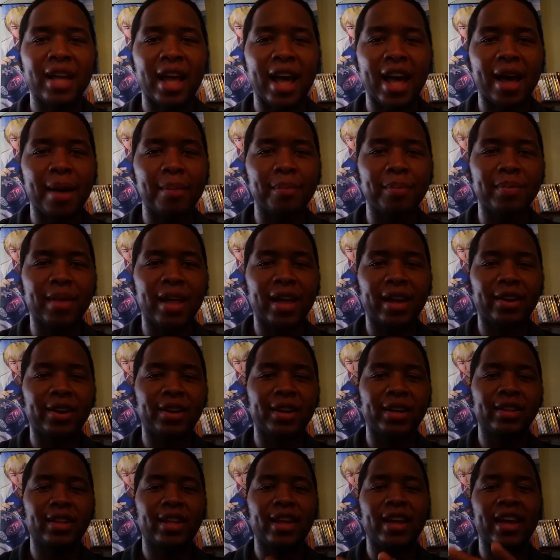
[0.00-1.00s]
I'm not
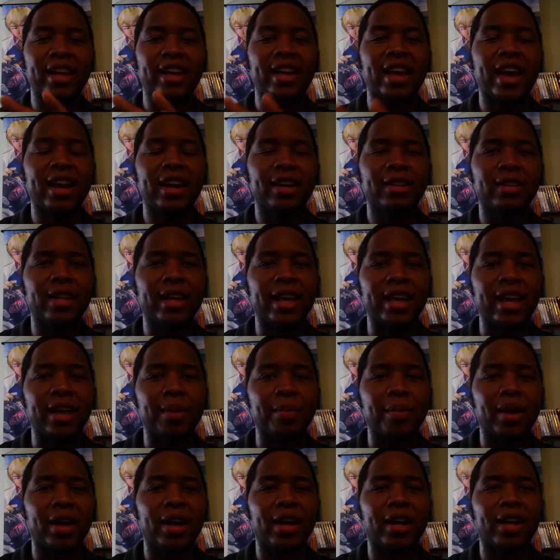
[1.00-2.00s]
going to lie, kind of lame.